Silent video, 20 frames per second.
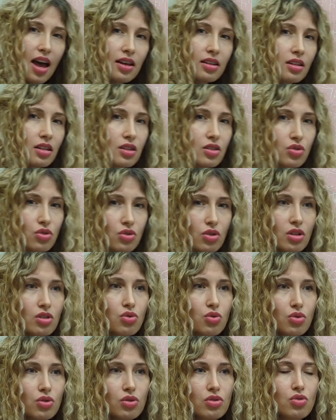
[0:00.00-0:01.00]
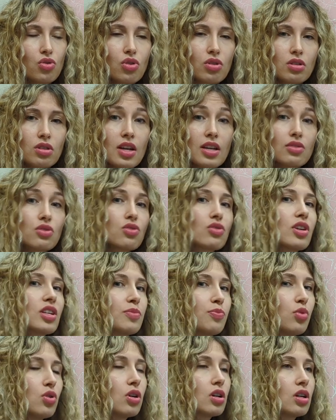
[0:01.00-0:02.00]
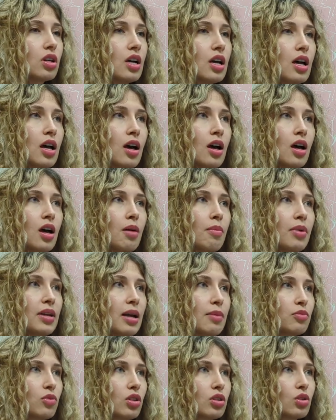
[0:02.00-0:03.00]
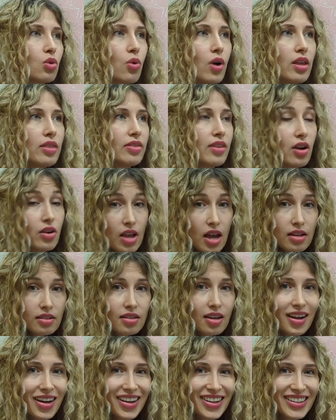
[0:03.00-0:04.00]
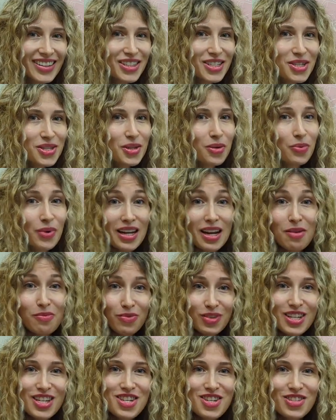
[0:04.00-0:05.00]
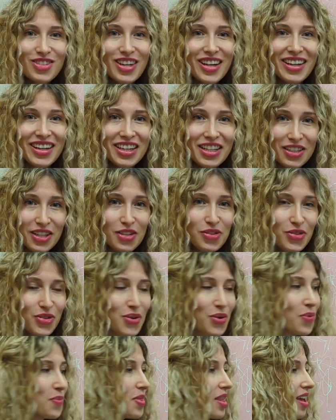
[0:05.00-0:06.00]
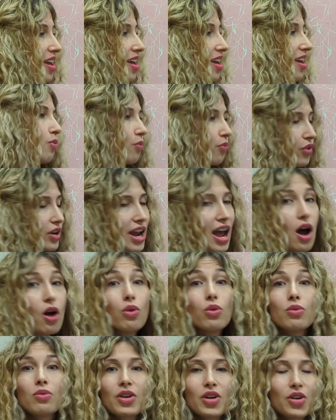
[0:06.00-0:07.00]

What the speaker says: that into a certain exercise book, but I'm not quite there yet. So when I'm finished, I'll let you know. For now,